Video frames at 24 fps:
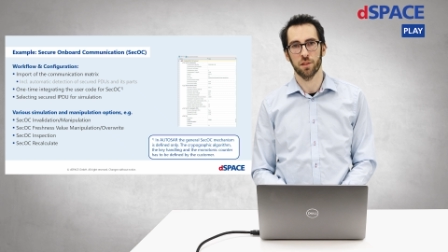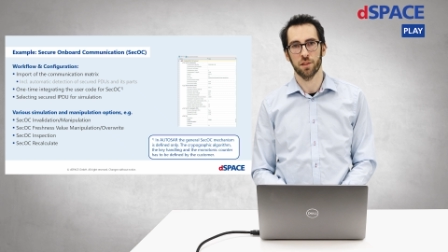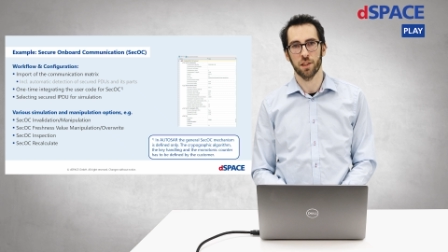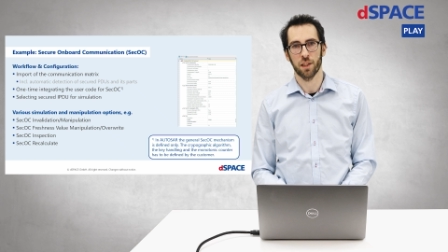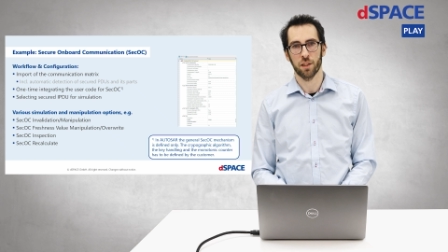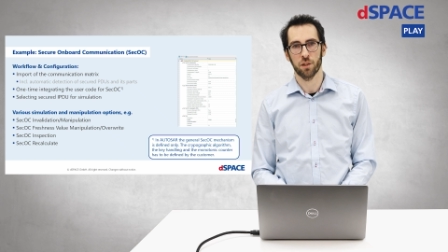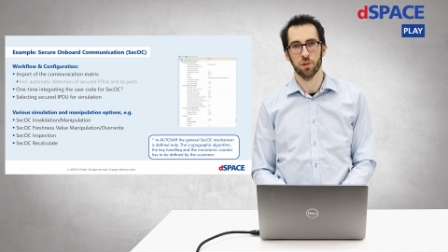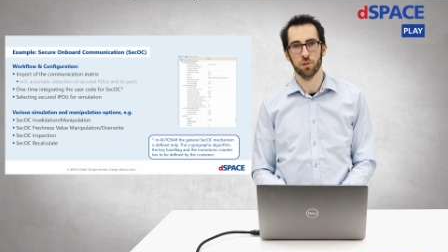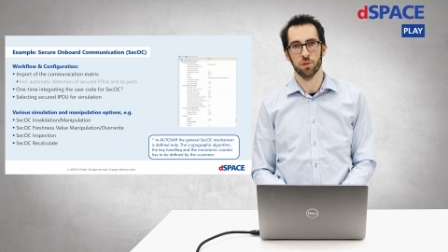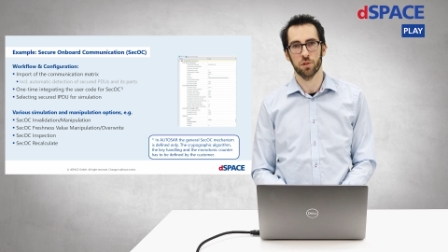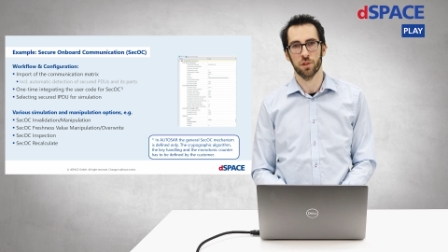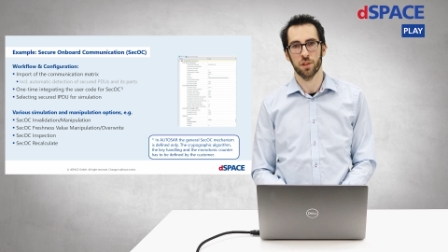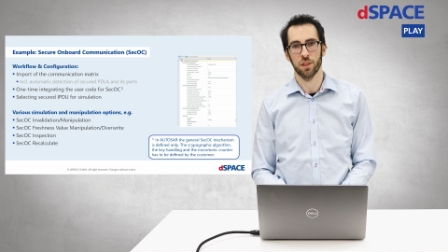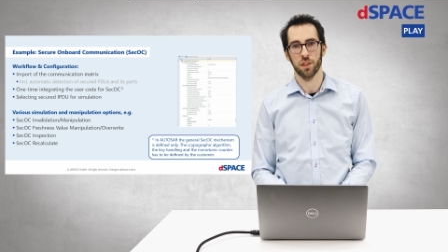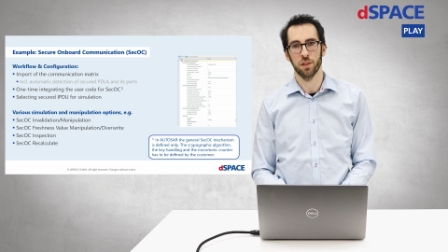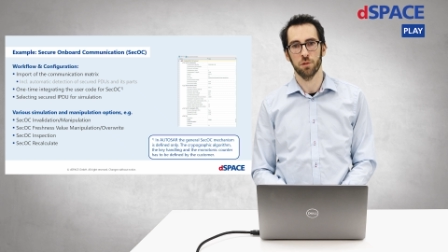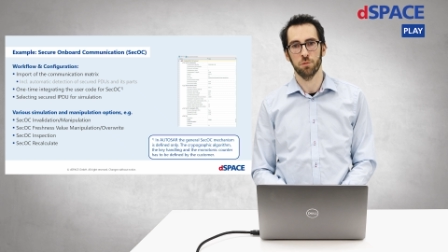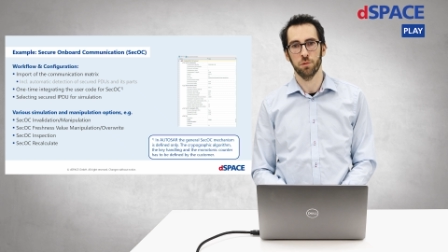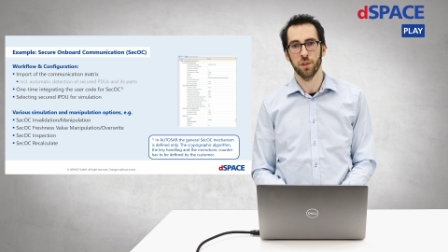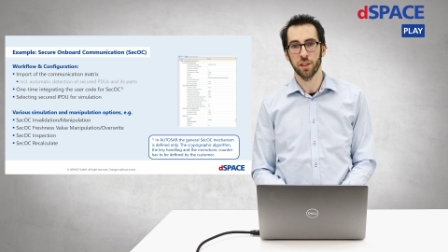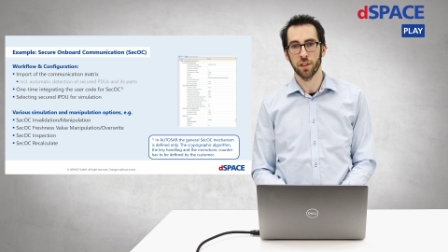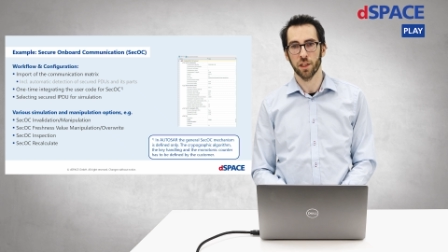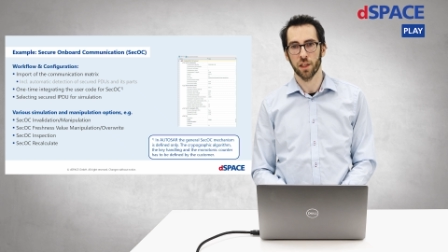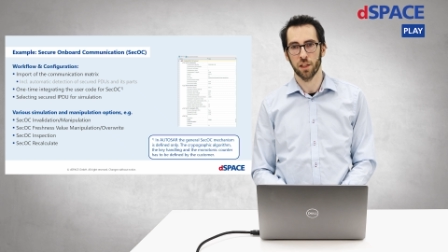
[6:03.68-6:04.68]
a SecOC
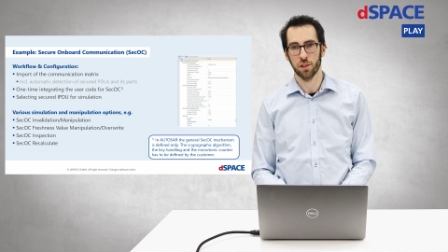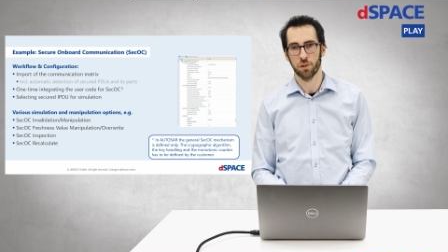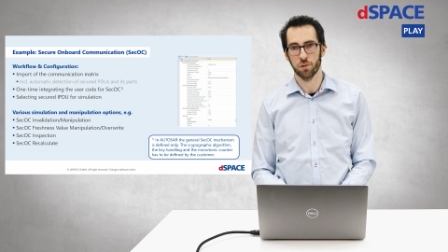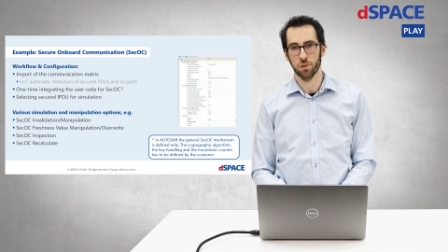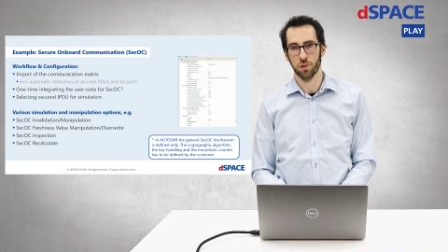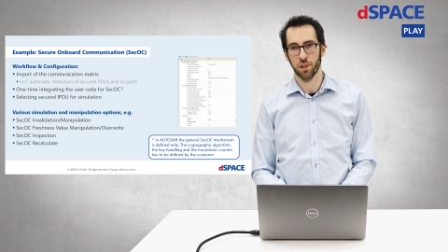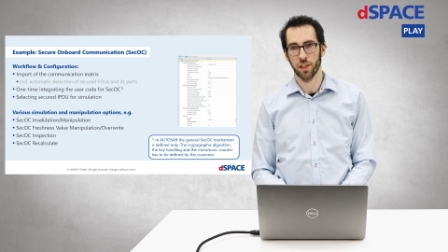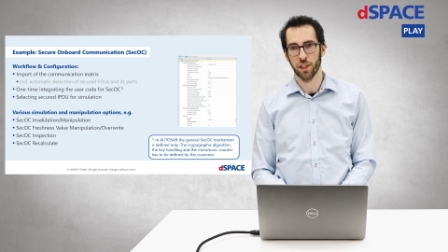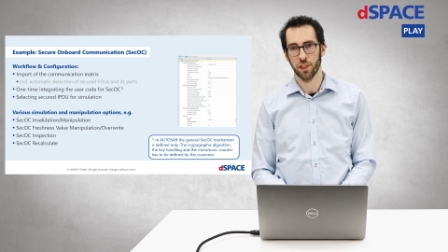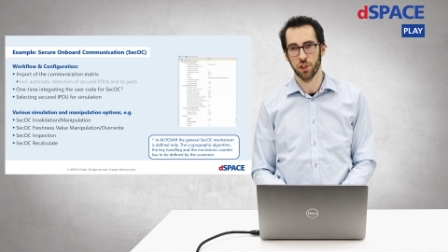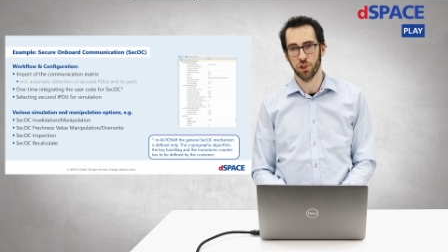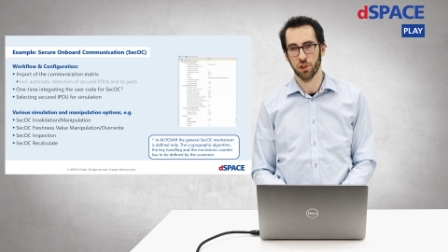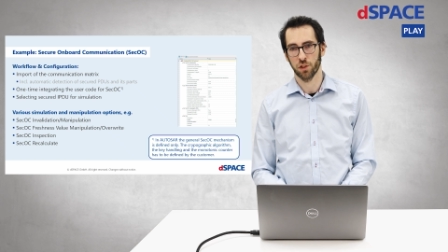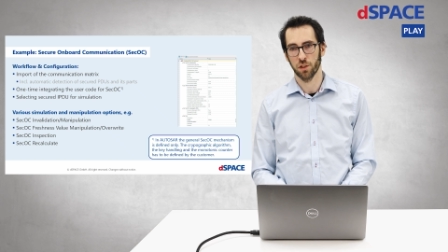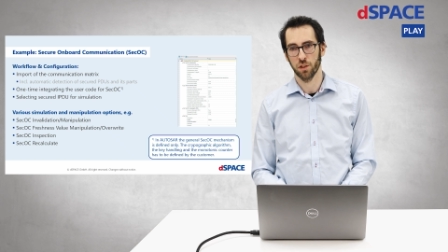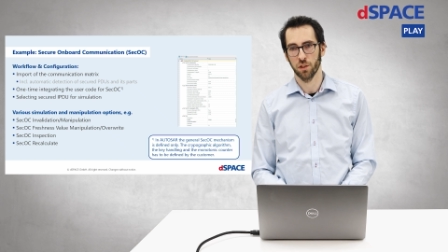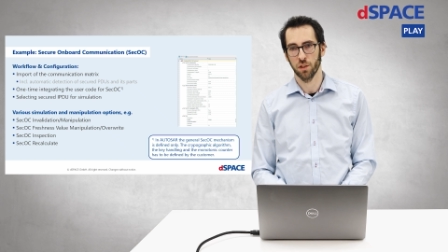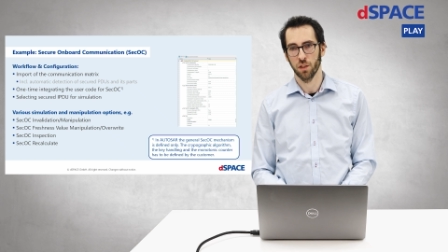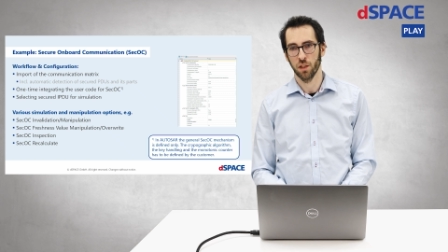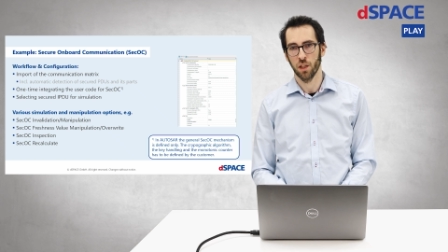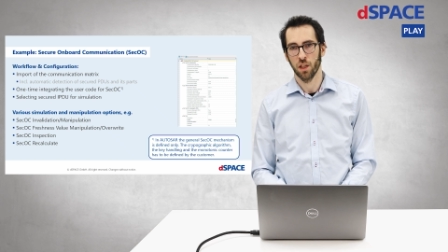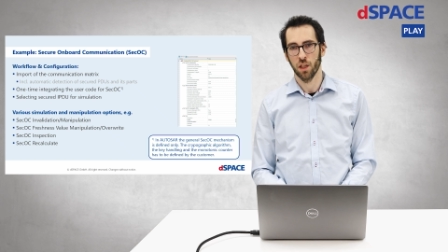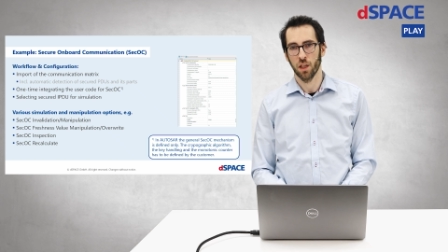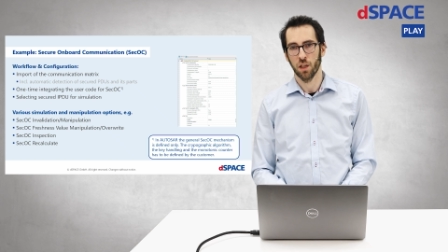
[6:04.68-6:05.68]
recalculation
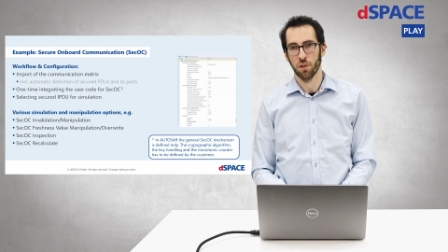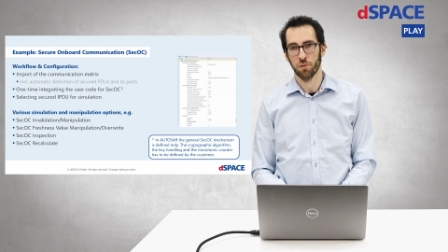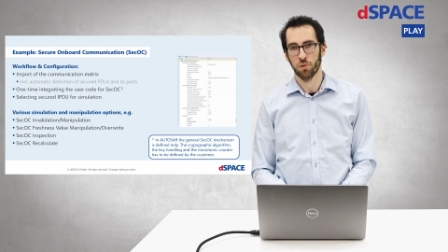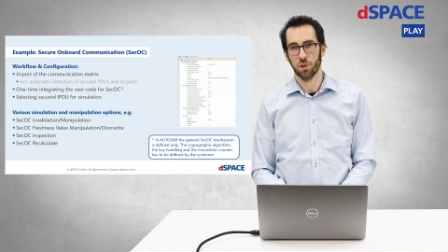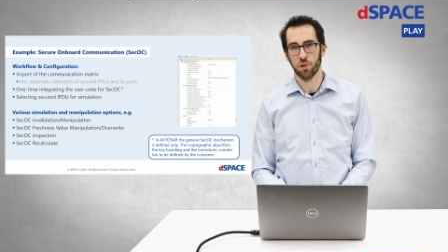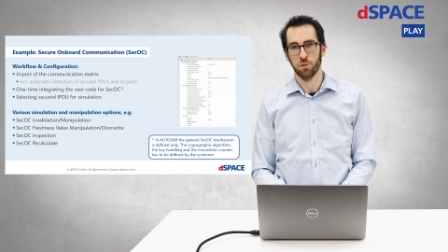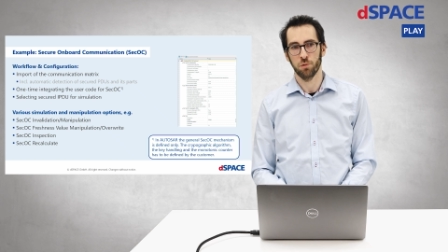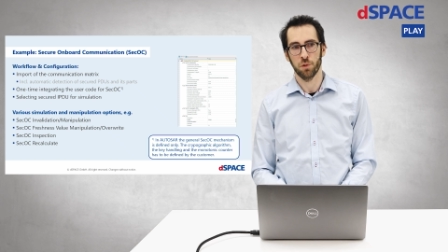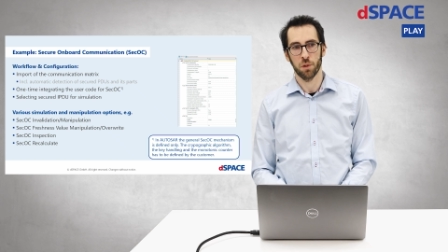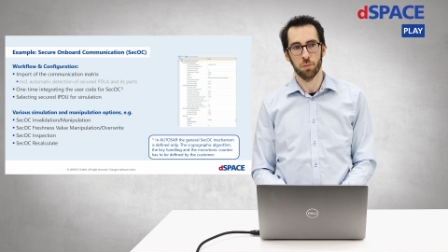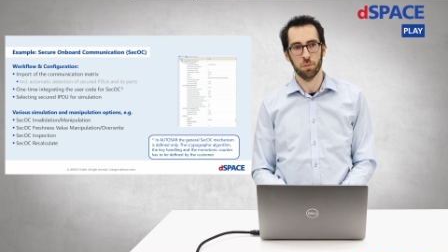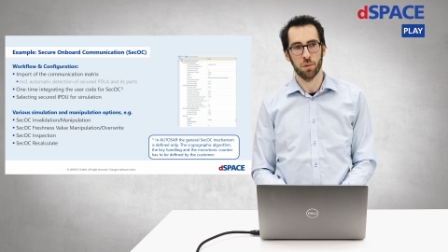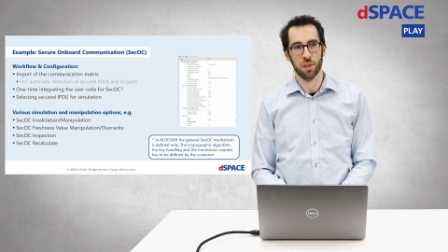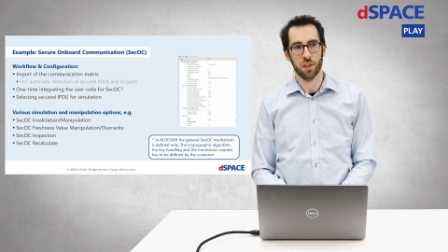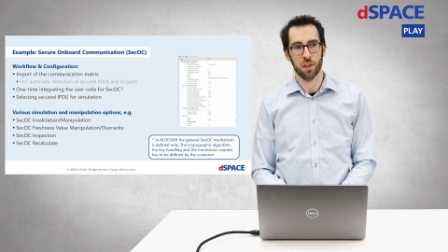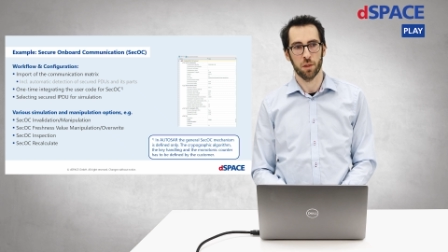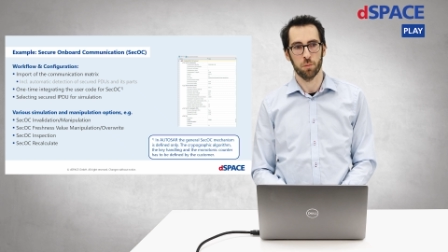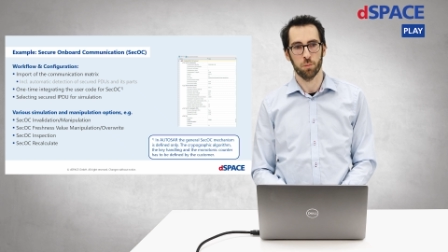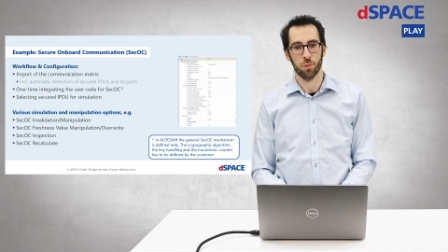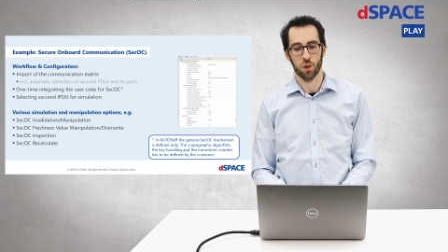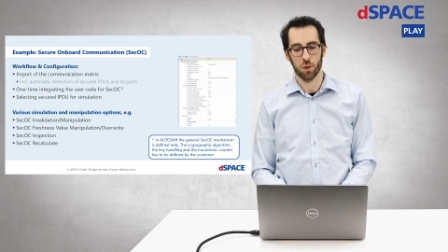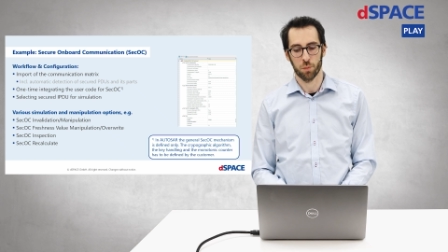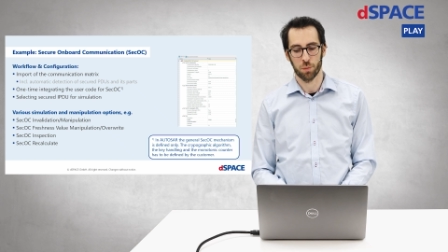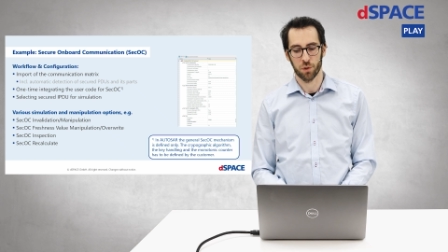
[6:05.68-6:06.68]
for
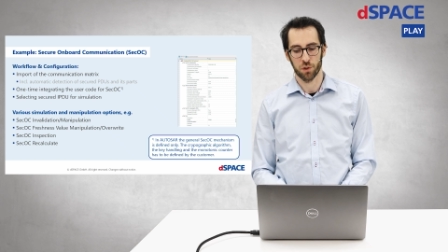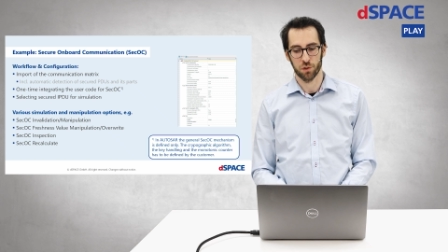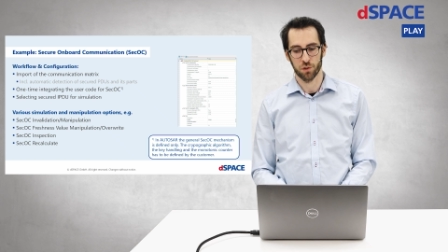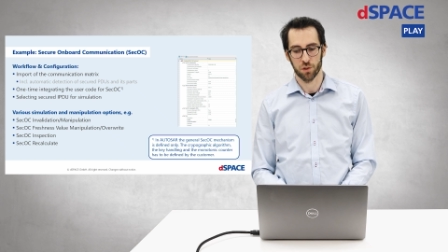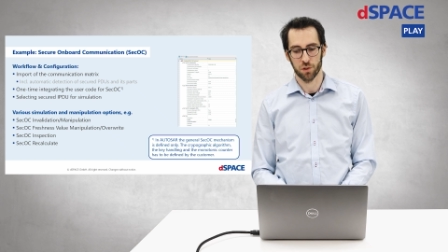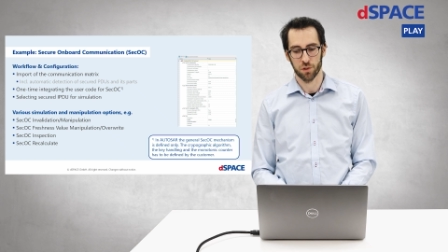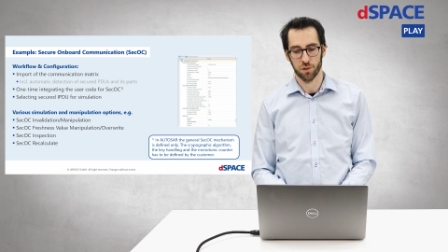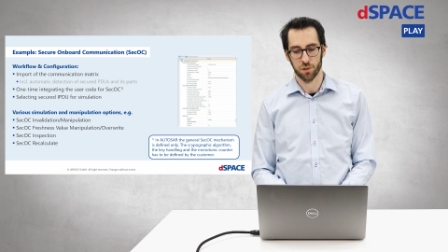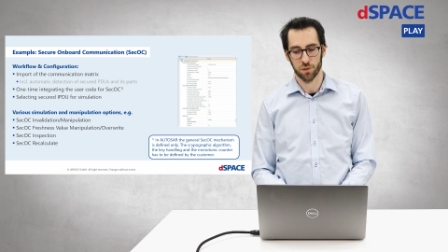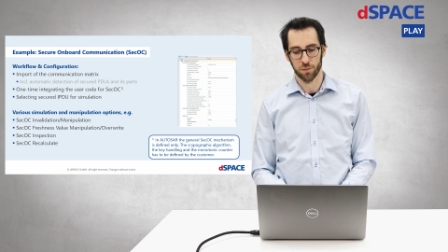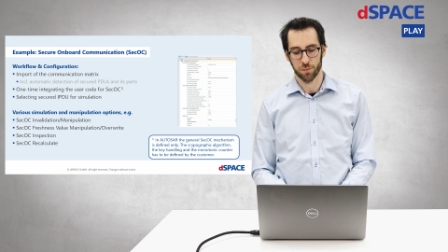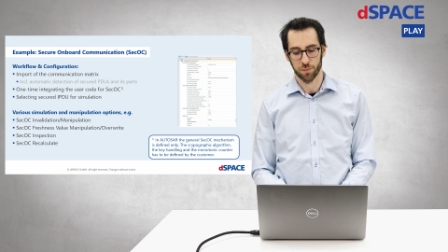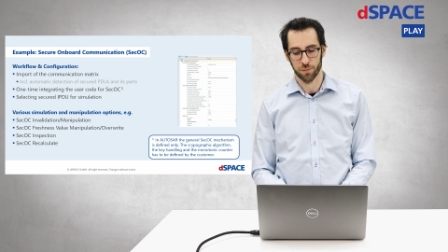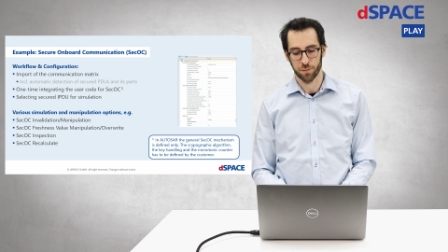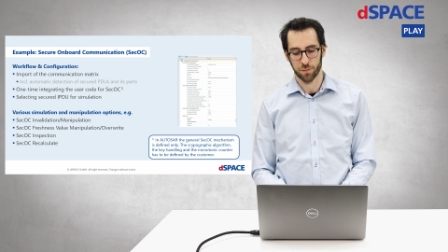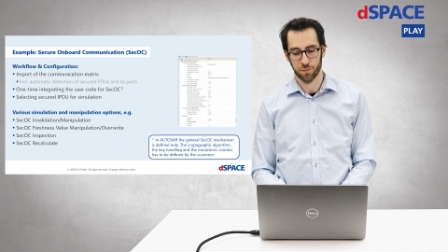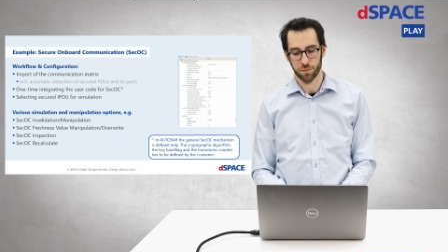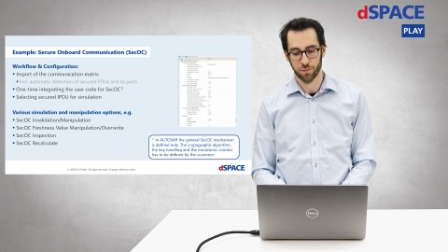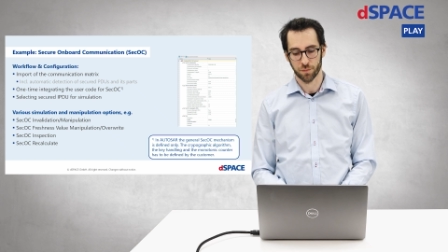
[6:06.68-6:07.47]
replay purposes.